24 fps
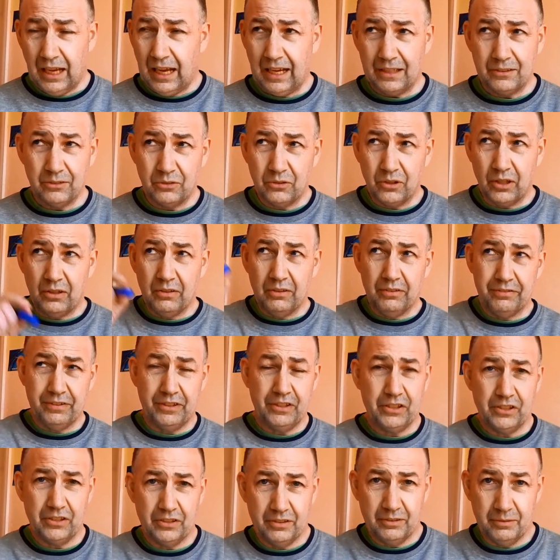I don't know how
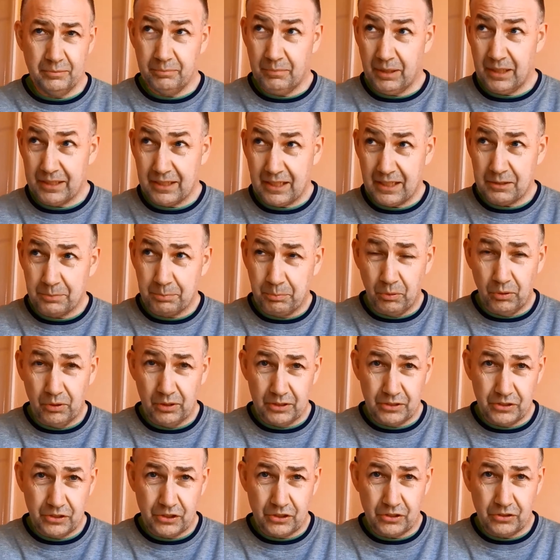efficient, my gas
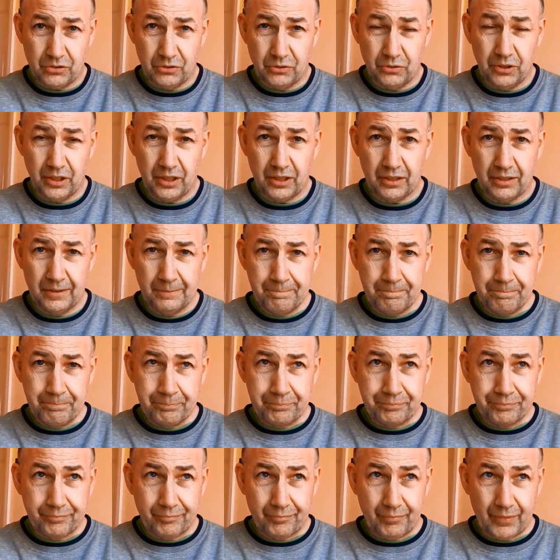boiler's just through there,
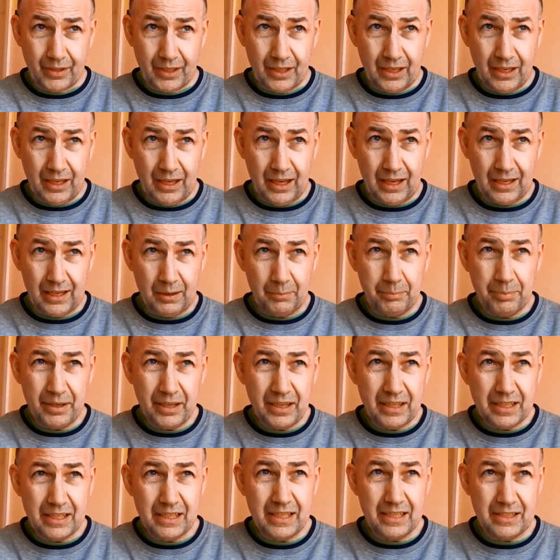and I
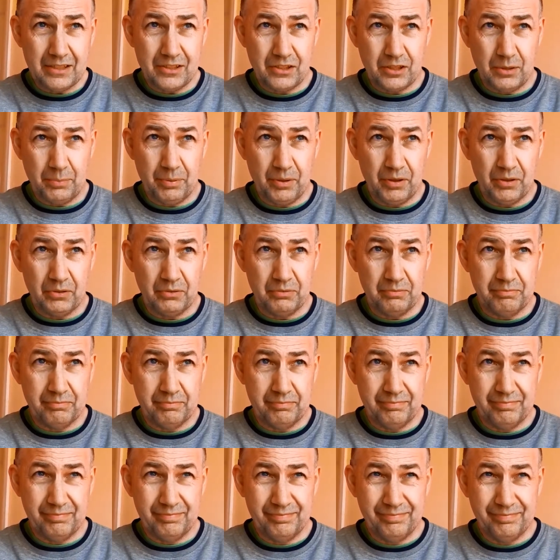bet it's about
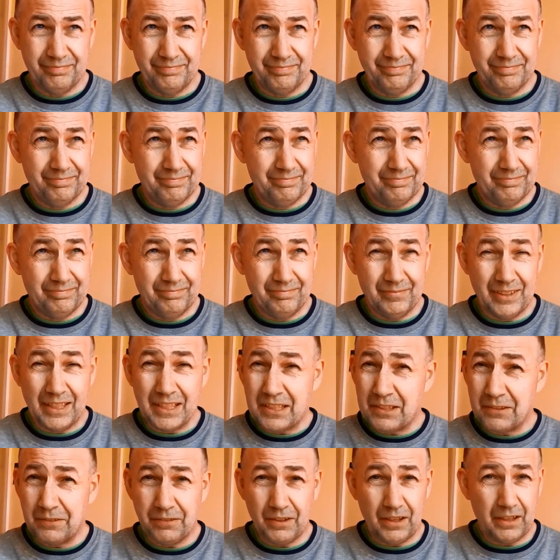
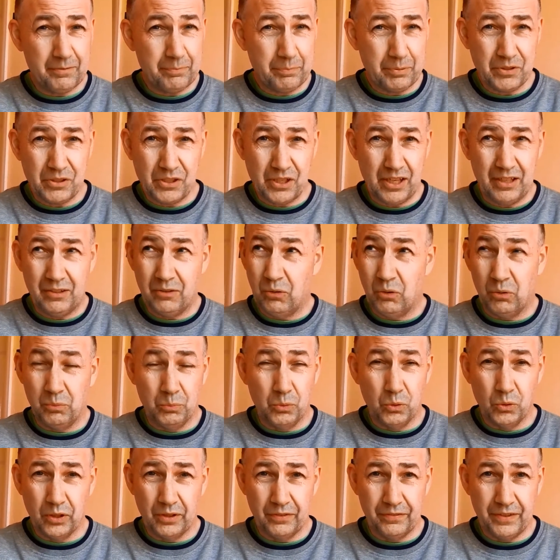95% or
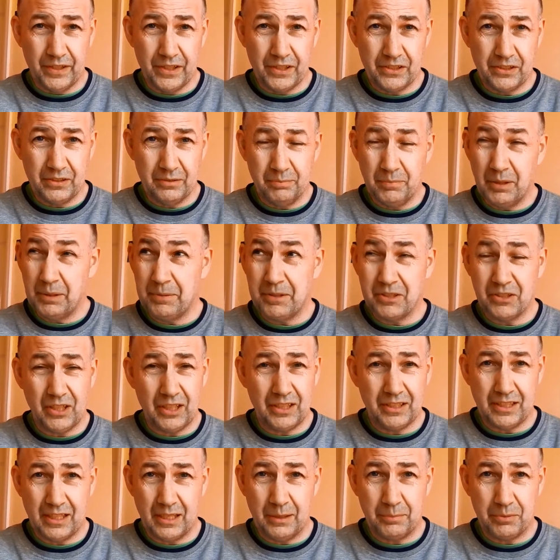more efficient, maybe it's
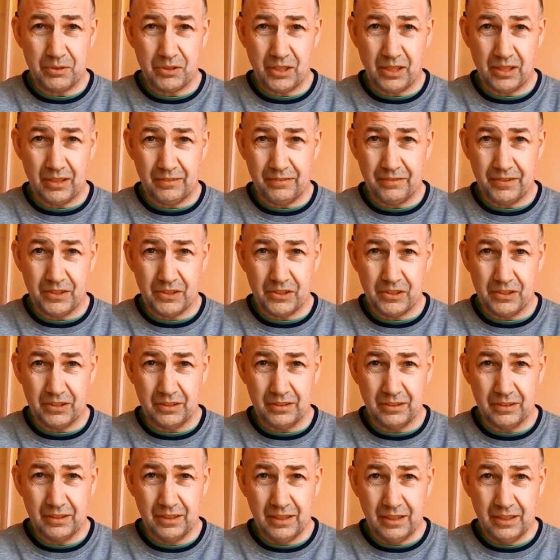98% efficient.